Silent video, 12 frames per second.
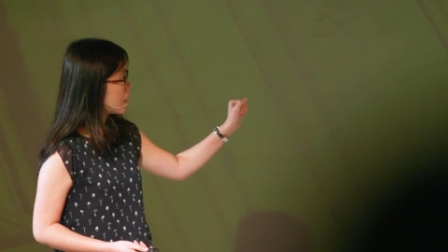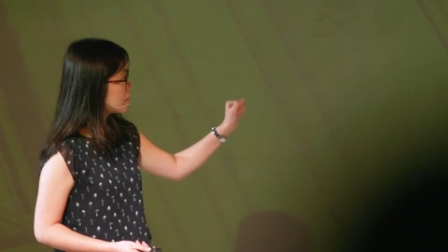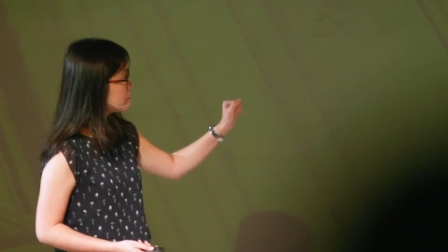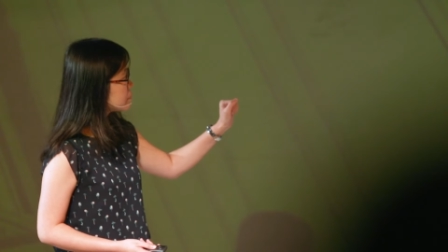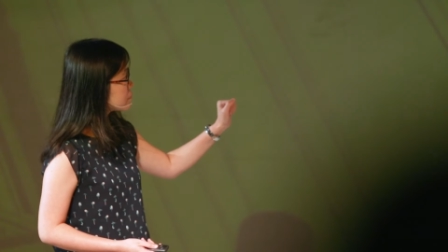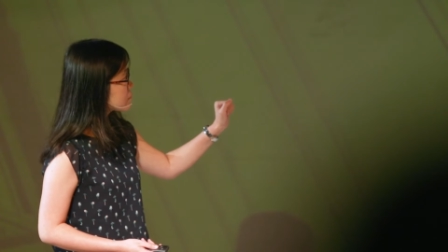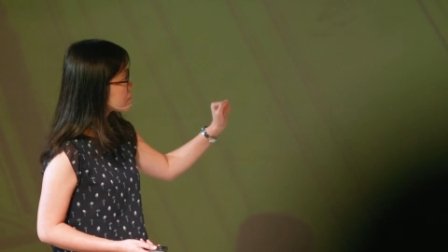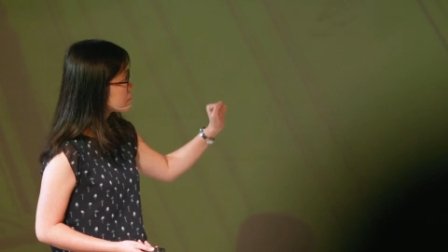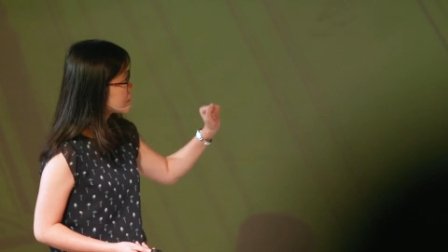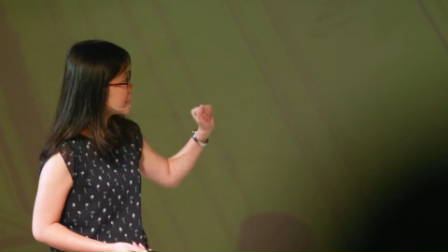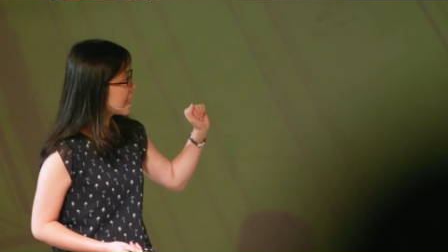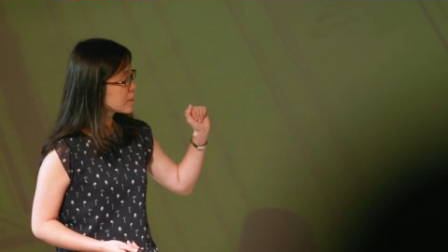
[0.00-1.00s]
um,
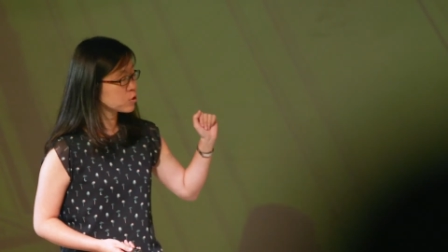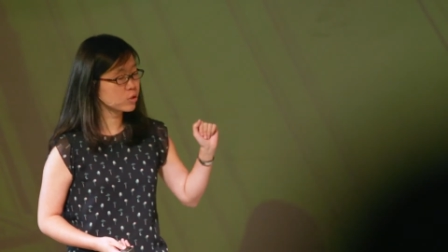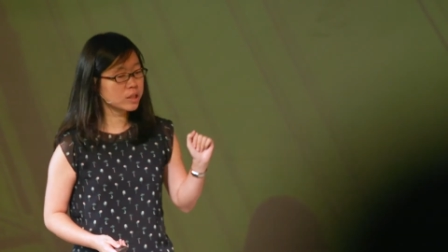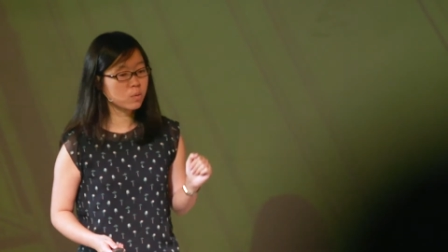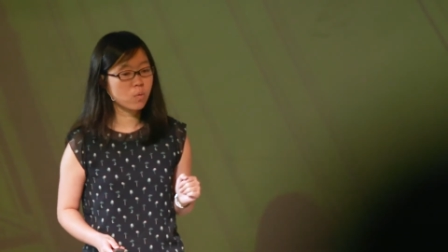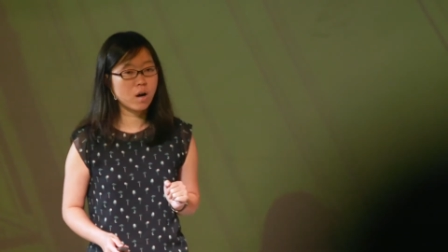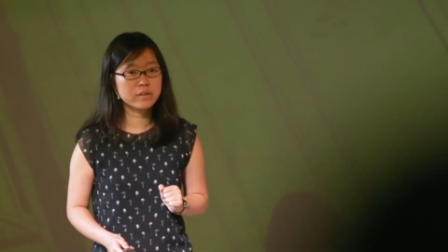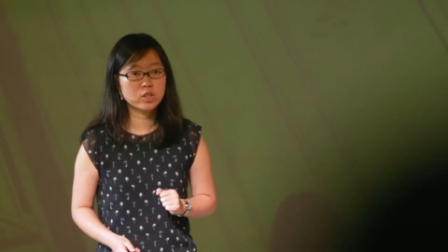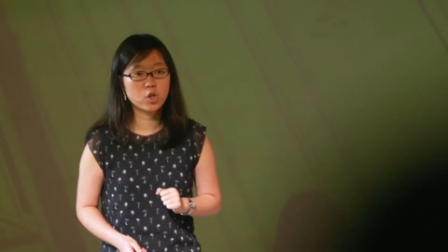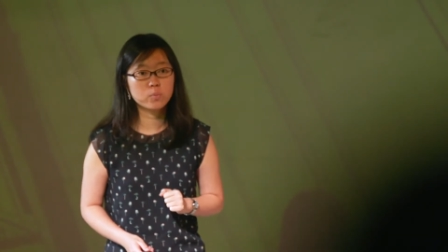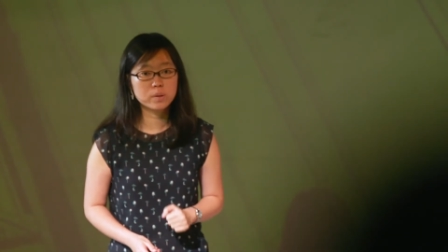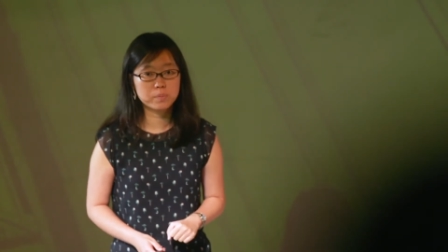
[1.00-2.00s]
actually won
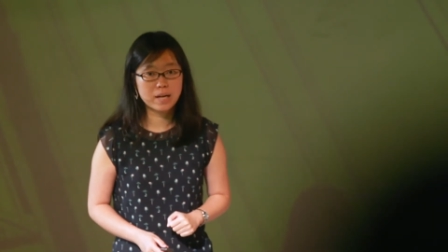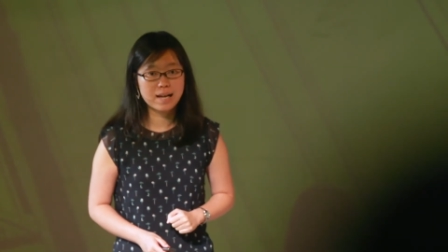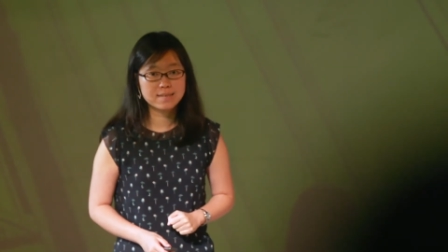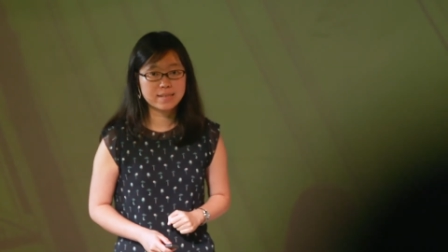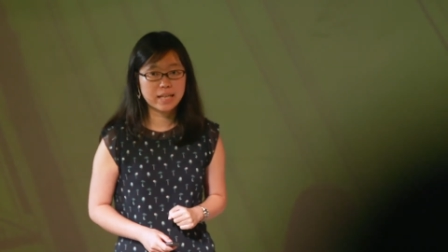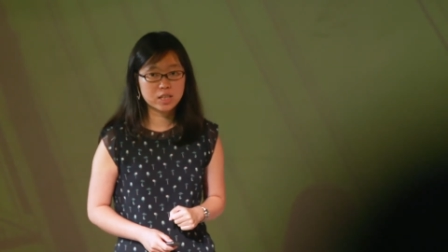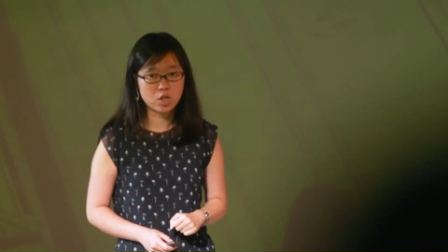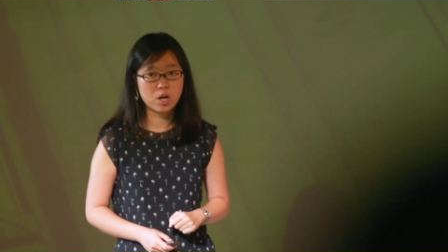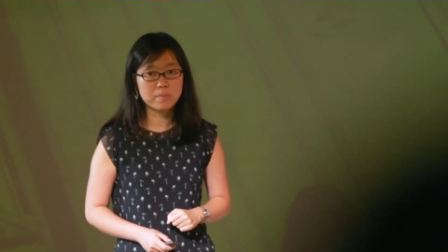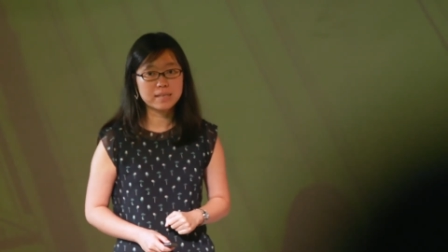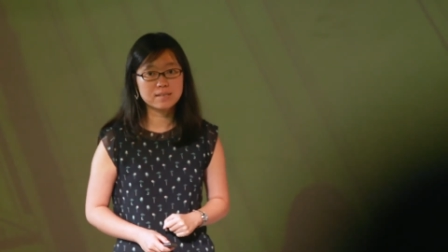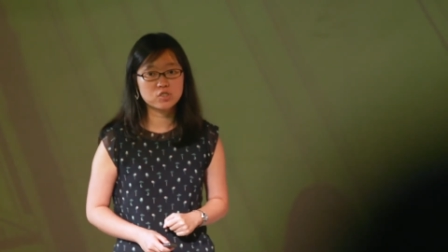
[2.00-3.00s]
the Nobel Prize in
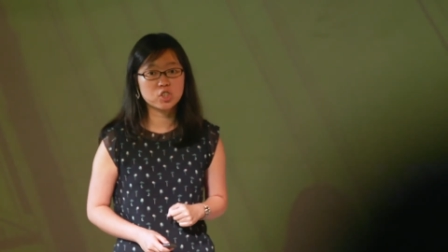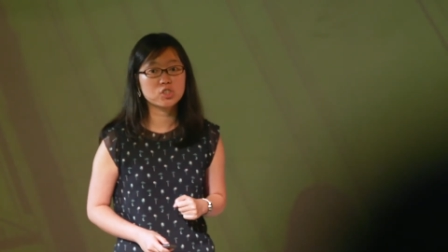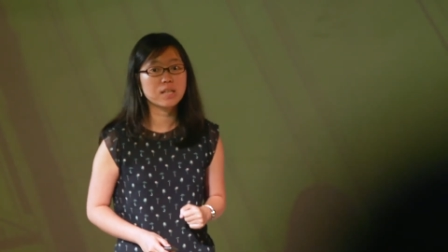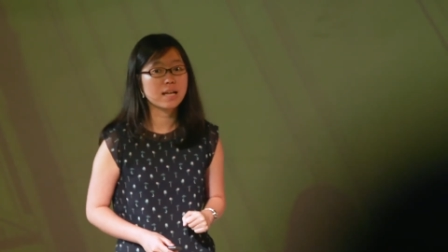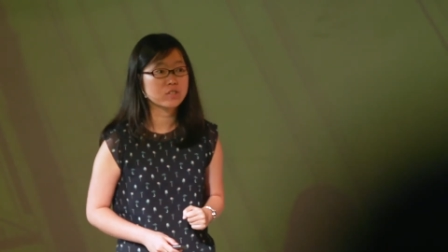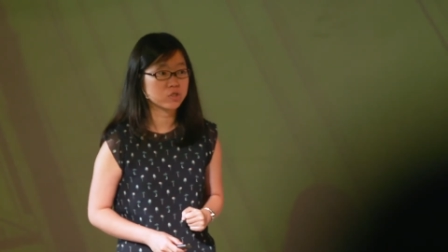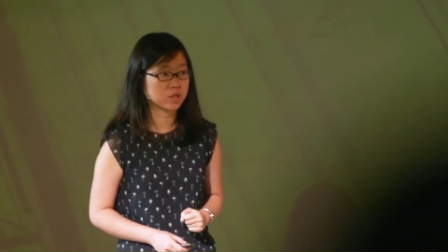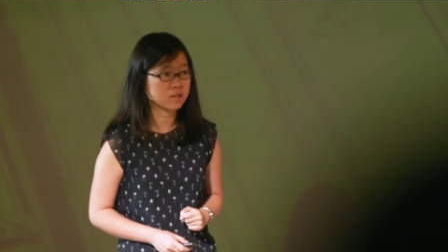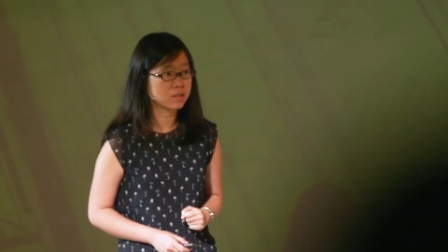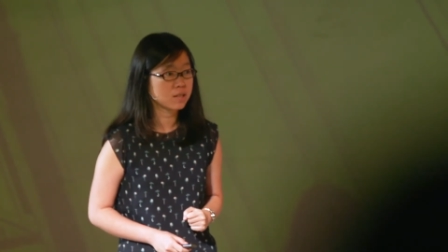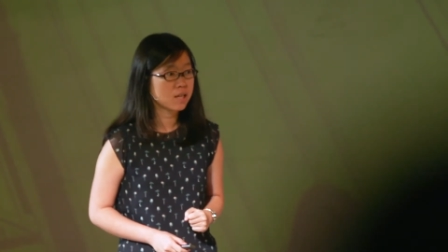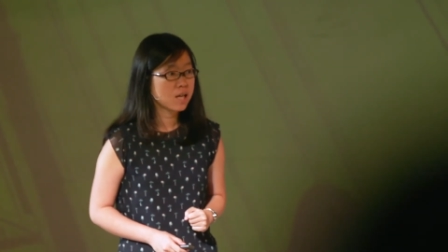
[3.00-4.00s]
Economics just last year